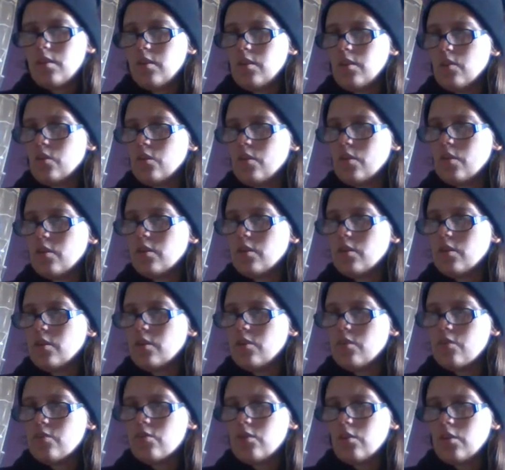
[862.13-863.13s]
you can
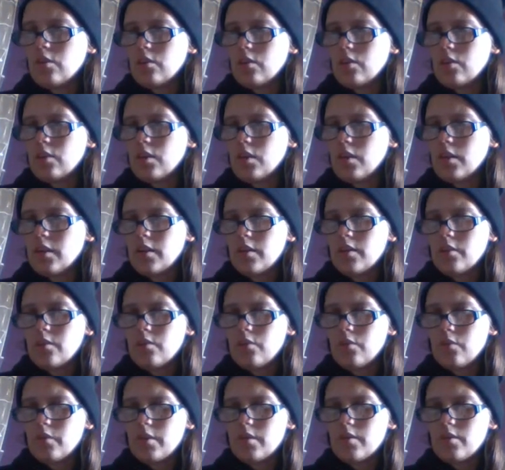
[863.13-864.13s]
use online
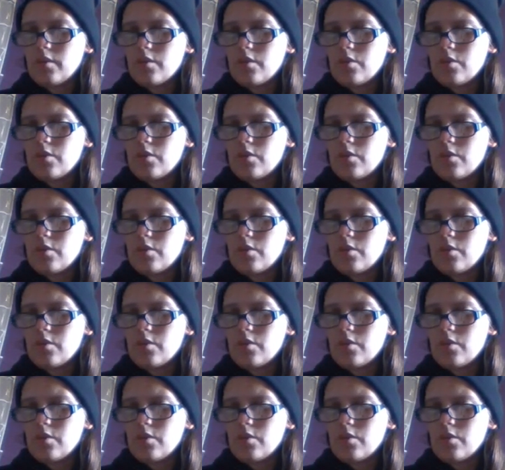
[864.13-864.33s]
or in